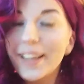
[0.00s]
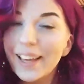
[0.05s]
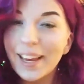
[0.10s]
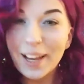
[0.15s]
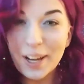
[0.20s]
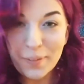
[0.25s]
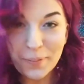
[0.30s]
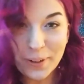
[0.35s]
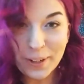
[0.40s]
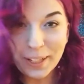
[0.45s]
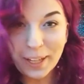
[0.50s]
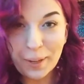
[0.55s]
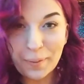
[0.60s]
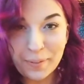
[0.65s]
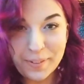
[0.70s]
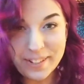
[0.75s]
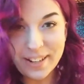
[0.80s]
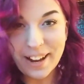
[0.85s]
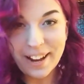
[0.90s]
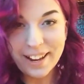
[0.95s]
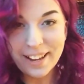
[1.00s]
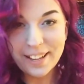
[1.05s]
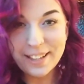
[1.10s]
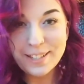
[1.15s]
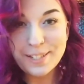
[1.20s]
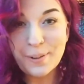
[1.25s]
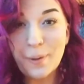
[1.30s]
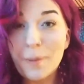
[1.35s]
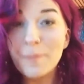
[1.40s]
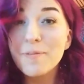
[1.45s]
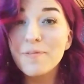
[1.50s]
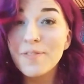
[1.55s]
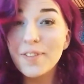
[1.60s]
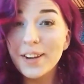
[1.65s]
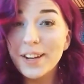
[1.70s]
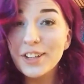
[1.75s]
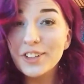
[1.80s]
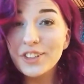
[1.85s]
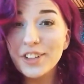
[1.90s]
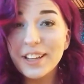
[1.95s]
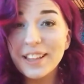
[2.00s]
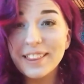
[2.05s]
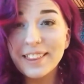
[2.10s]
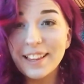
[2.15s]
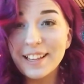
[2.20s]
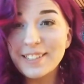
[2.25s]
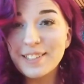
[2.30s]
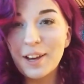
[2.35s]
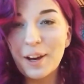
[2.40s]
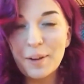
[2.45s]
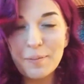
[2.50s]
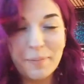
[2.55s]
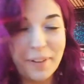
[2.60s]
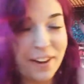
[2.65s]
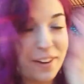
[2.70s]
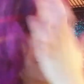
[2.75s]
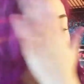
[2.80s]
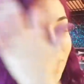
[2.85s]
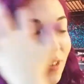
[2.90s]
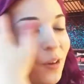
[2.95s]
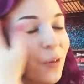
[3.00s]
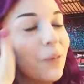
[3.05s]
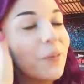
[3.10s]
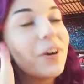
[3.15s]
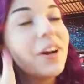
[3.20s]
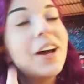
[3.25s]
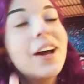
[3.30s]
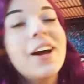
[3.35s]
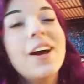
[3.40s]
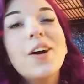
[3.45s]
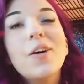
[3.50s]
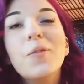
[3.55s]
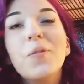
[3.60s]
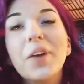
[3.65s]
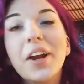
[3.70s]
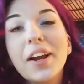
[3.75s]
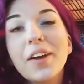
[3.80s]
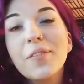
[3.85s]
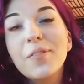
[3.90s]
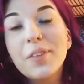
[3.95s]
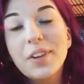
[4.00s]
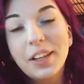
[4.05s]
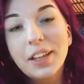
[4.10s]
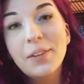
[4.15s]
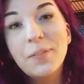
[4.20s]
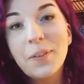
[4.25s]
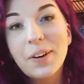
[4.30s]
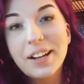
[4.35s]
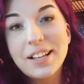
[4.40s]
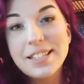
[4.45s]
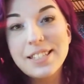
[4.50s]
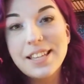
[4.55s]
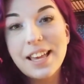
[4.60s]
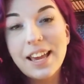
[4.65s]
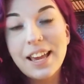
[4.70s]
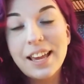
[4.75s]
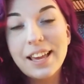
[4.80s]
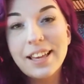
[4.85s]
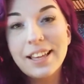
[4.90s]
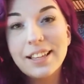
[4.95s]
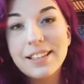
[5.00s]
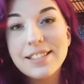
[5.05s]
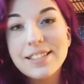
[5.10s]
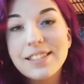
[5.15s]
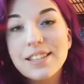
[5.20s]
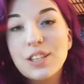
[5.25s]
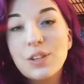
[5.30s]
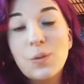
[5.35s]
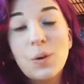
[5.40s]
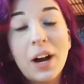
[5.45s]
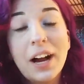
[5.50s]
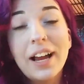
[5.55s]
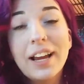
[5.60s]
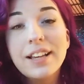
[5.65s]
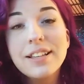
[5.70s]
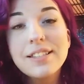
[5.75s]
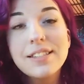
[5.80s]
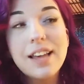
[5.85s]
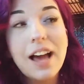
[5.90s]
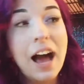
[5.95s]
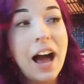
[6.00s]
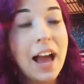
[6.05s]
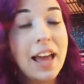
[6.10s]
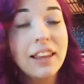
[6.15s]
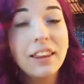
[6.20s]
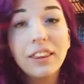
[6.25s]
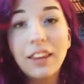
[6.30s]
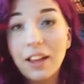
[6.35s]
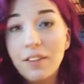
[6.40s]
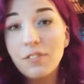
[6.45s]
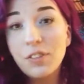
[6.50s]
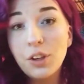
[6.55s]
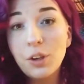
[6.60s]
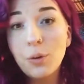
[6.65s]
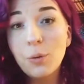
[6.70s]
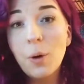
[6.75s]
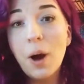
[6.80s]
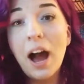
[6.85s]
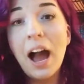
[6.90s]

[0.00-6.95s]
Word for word: camera keeps dying, so I'm finishing this on my phone. What I really want to say is, you guys, I love you.